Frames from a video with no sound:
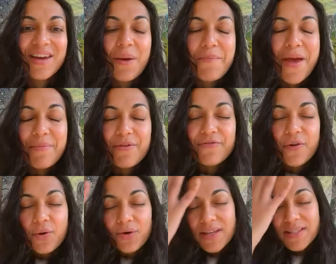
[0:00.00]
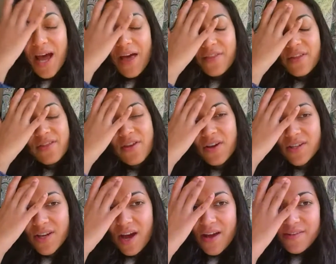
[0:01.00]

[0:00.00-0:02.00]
Maybe focus at the third eye,